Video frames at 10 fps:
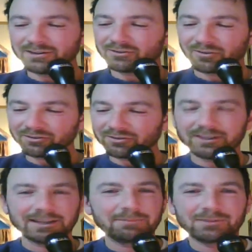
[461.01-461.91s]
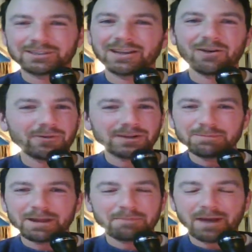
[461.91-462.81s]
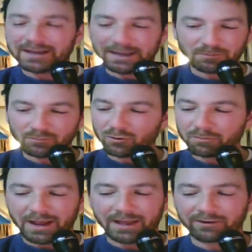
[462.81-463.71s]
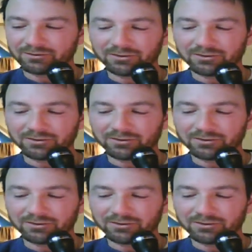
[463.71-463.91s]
Charge the thing up. Go on eBay, buy a couple more batteries.